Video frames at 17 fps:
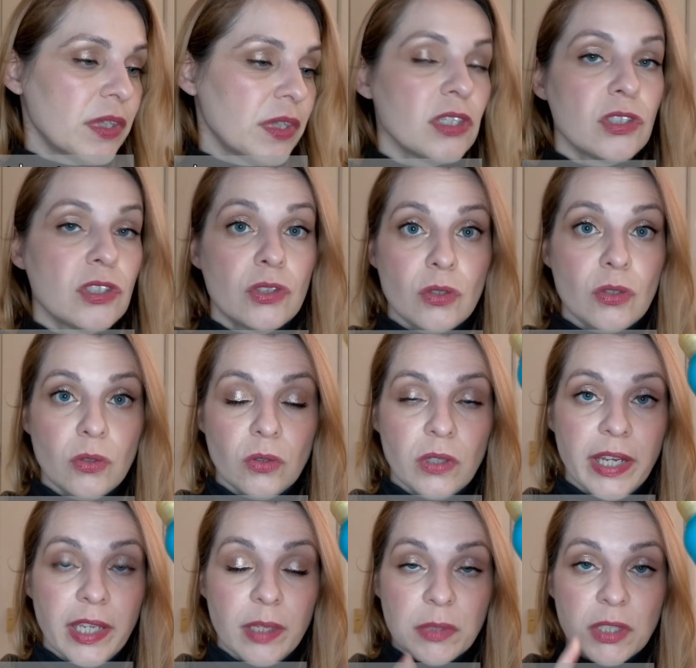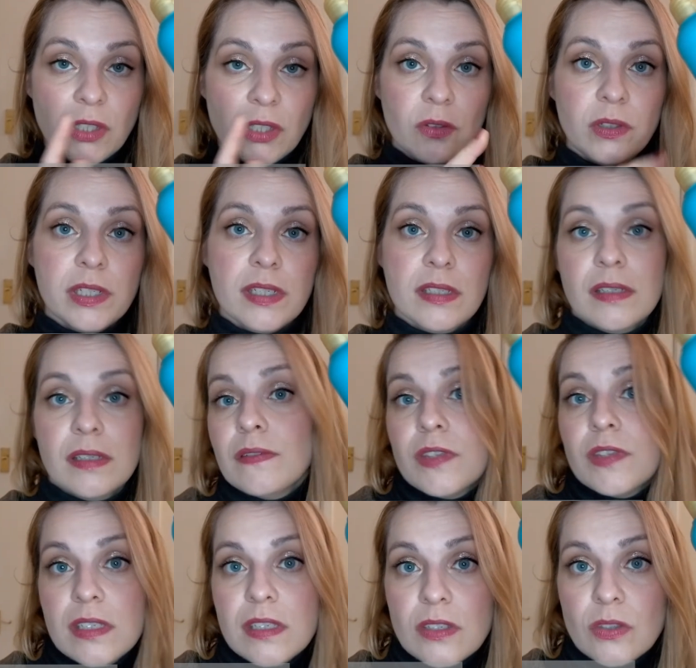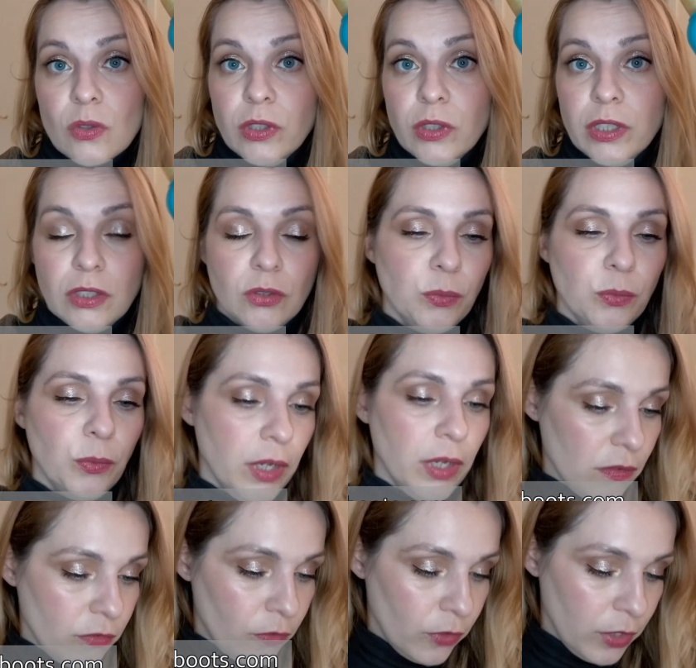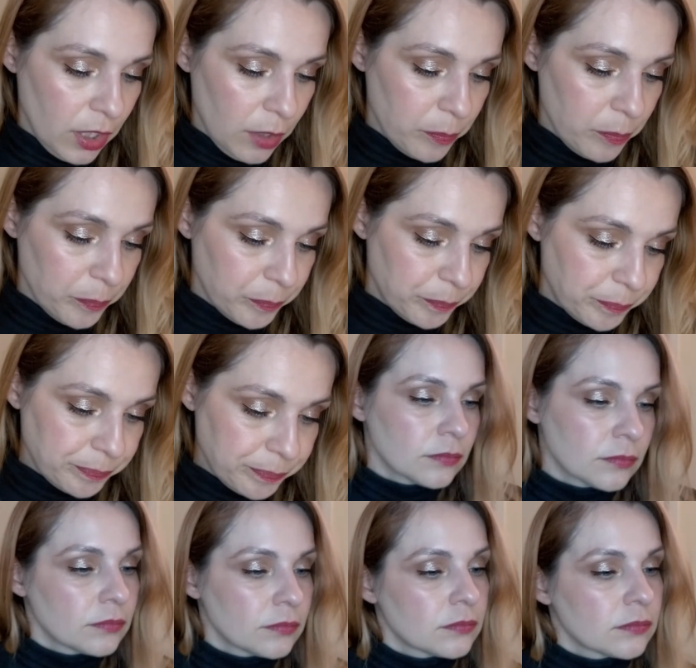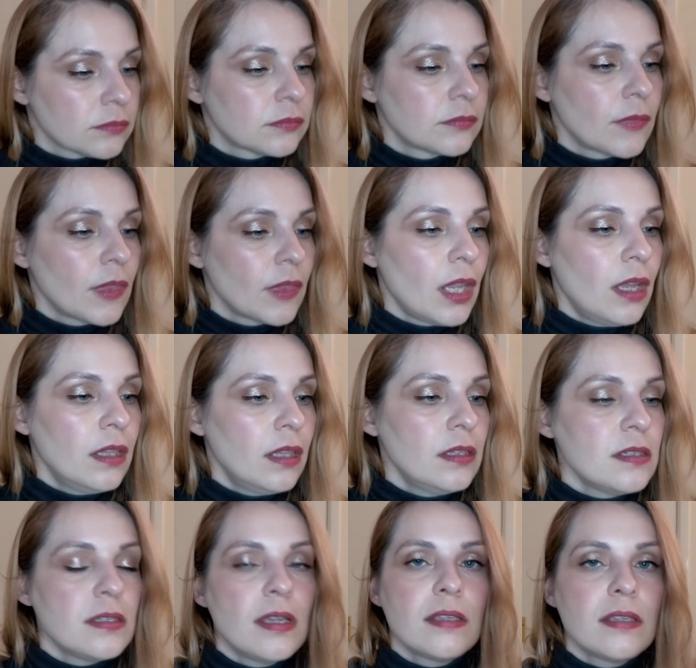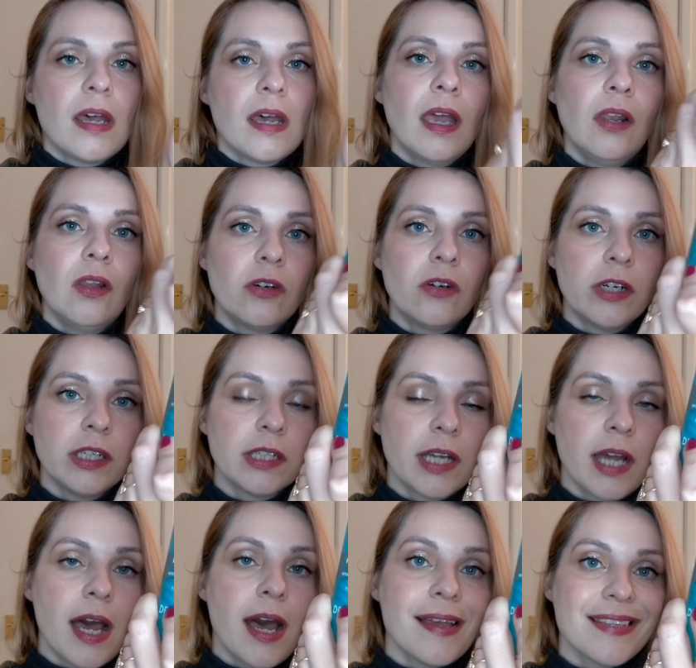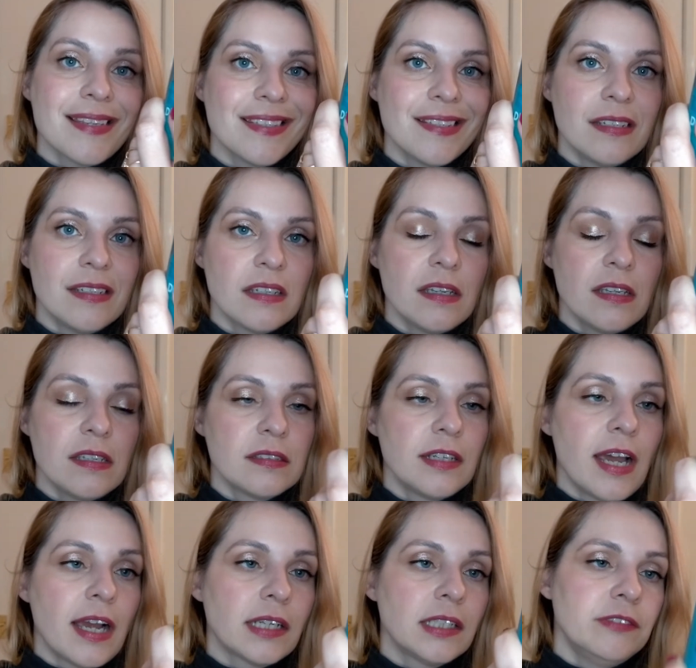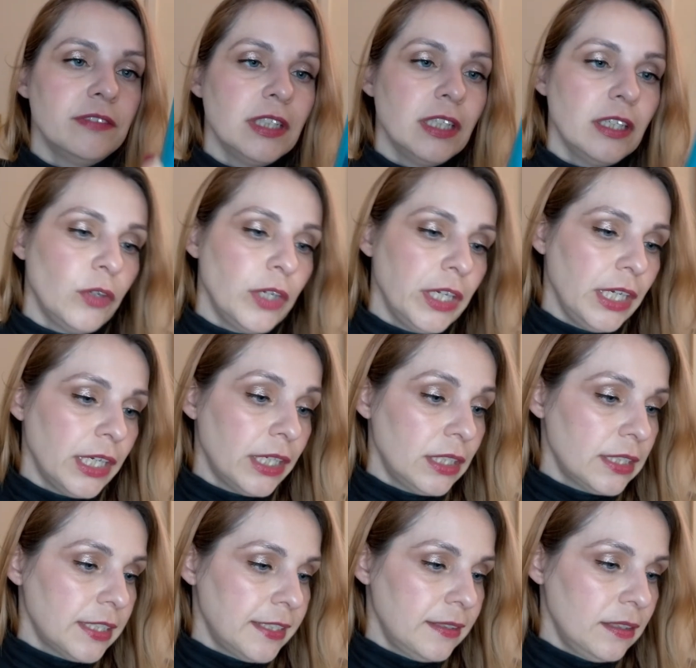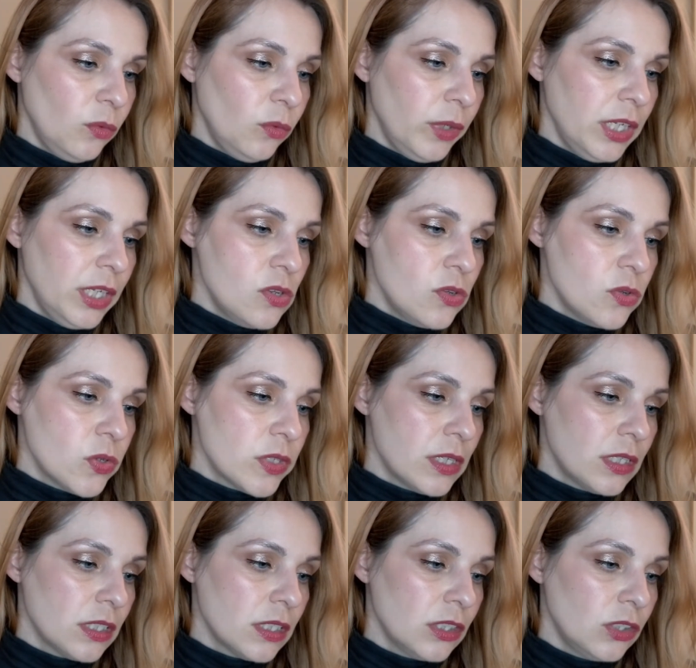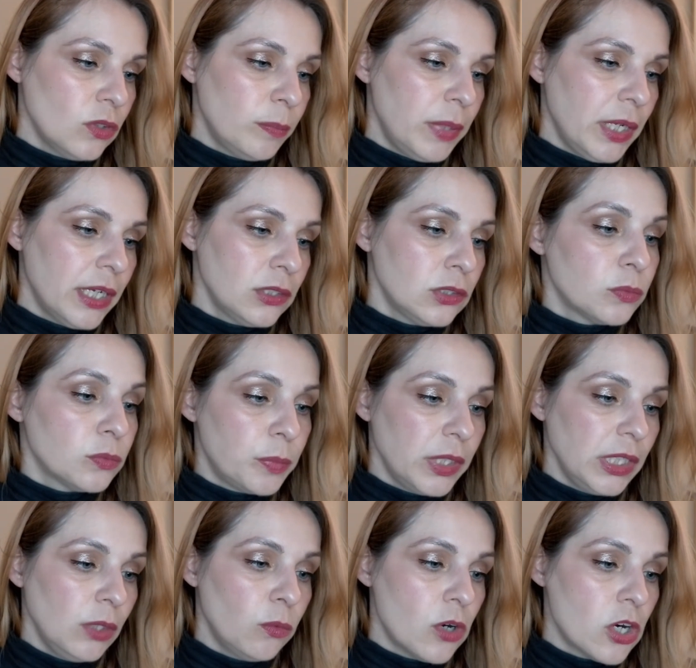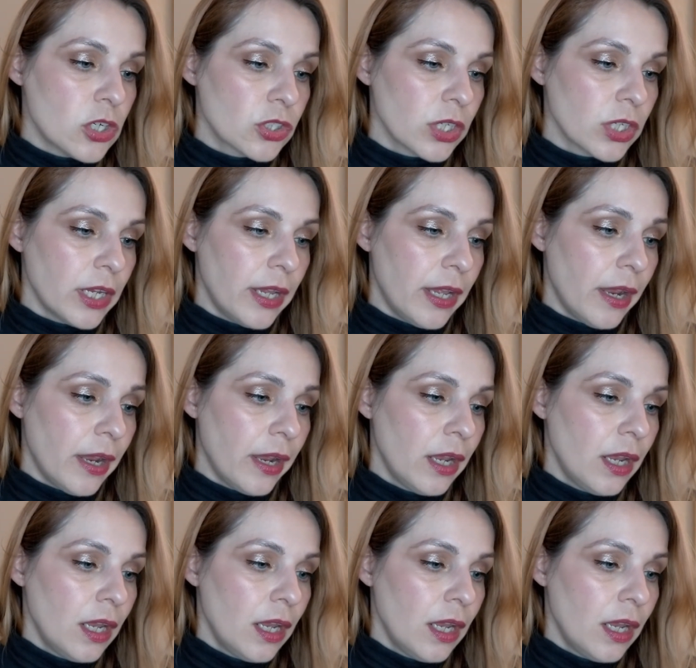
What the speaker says: So I'm curious if this is going to work for him. And this has hyaluronic acid as an active ingredient, and the way you use it, you apply it to pre-washed hair